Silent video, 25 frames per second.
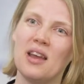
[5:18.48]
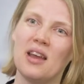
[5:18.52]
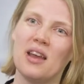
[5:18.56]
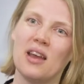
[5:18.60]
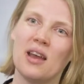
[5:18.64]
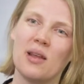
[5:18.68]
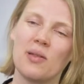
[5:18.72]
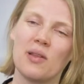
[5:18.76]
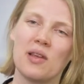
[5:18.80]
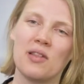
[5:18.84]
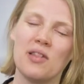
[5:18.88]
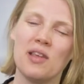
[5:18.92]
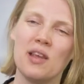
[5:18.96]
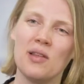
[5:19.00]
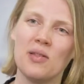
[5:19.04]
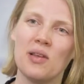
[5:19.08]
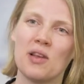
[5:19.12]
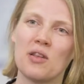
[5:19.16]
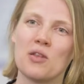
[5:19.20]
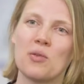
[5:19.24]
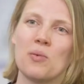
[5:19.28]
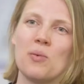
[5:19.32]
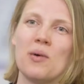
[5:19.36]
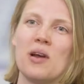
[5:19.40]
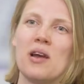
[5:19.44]
and I think
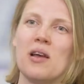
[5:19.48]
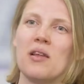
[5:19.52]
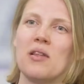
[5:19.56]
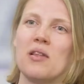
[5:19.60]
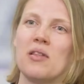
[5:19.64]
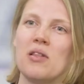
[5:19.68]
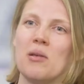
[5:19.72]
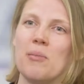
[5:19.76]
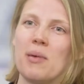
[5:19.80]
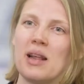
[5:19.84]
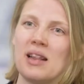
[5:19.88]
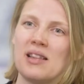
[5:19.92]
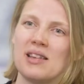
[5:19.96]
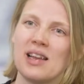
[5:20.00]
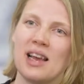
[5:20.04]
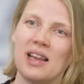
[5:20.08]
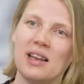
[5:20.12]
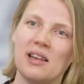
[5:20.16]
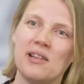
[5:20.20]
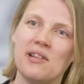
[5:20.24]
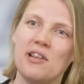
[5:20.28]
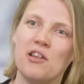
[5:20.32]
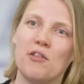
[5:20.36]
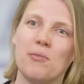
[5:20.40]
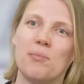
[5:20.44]
that's where the
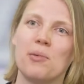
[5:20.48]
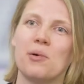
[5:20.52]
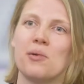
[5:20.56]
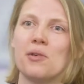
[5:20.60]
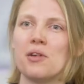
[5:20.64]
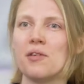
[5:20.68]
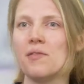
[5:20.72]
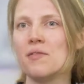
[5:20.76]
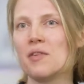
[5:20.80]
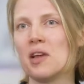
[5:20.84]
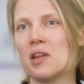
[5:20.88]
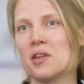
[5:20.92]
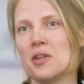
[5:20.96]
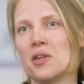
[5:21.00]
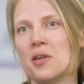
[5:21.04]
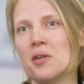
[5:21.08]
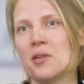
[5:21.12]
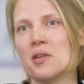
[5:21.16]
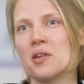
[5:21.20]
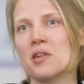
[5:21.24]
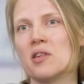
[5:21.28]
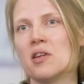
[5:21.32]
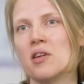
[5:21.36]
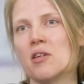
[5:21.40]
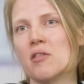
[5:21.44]
mentality of bond
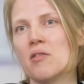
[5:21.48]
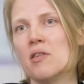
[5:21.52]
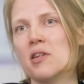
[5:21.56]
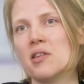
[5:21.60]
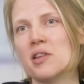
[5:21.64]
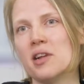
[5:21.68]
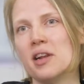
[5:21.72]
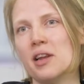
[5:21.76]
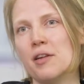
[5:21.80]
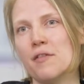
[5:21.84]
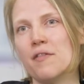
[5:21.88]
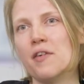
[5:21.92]
investors is increasingly